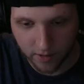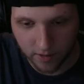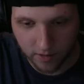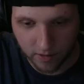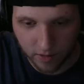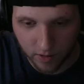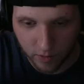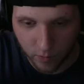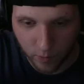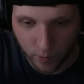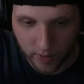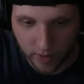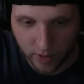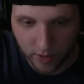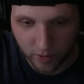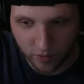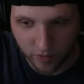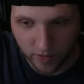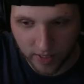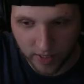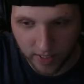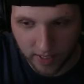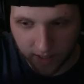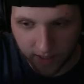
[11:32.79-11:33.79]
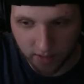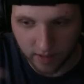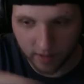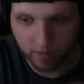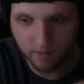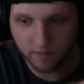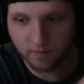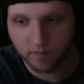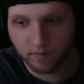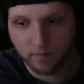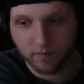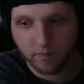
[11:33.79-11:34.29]
way over there,
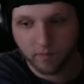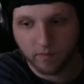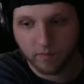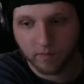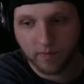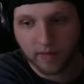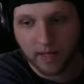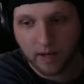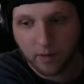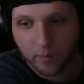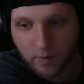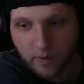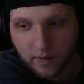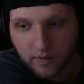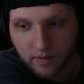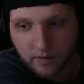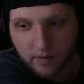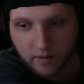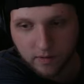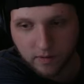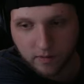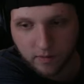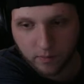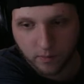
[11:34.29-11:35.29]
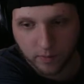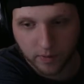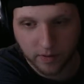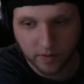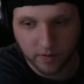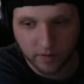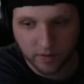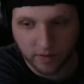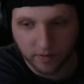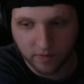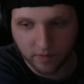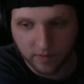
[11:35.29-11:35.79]
that one, or
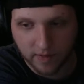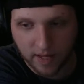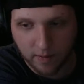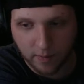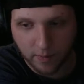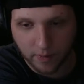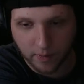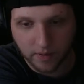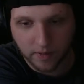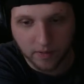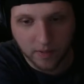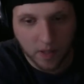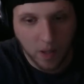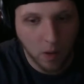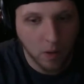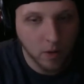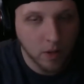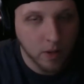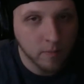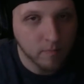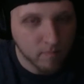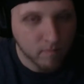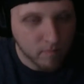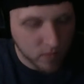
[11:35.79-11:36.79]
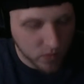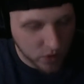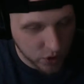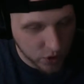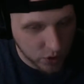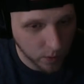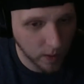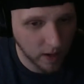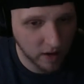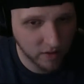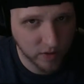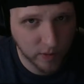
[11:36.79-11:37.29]
that one. So I
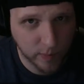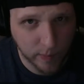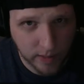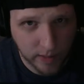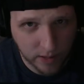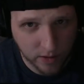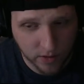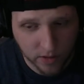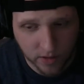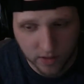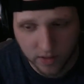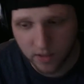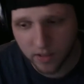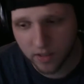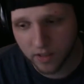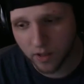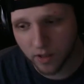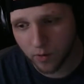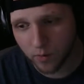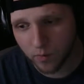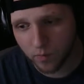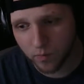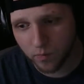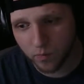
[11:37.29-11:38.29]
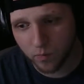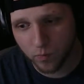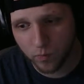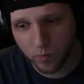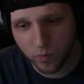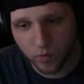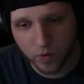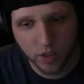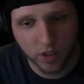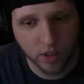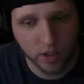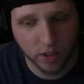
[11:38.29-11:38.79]
have speakers,
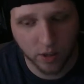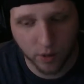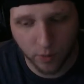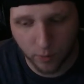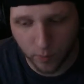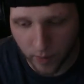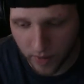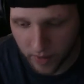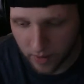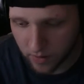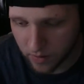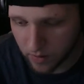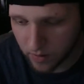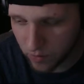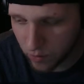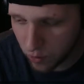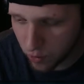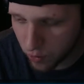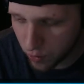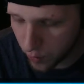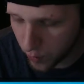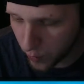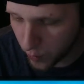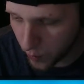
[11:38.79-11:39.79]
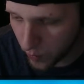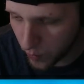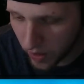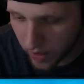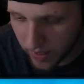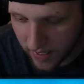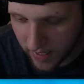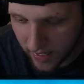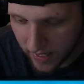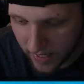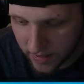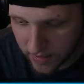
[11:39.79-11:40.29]
that are run through the
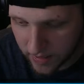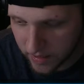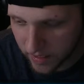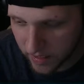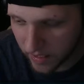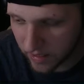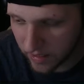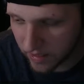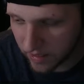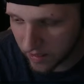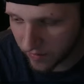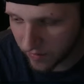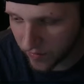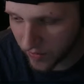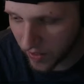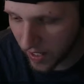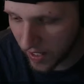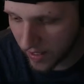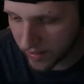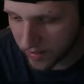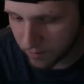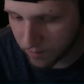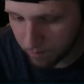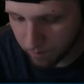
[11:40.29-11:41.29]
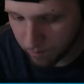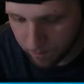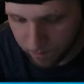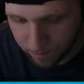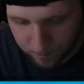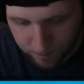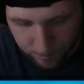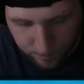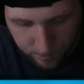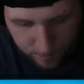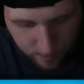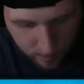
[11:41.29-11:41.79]
desk, and then I've got
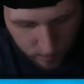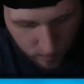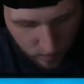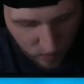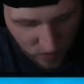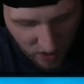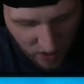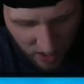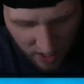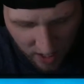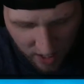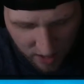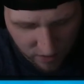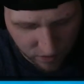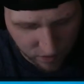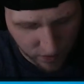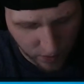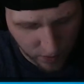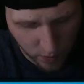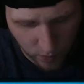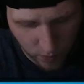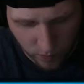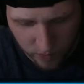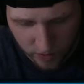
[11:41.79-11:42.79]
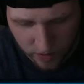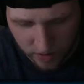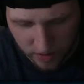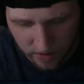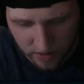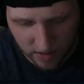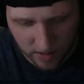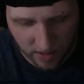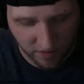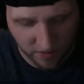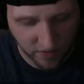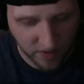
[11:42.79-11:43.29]
headphones, and then
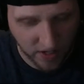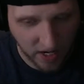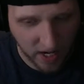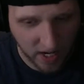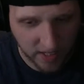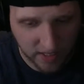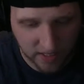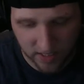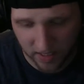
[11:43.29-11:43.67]
I've got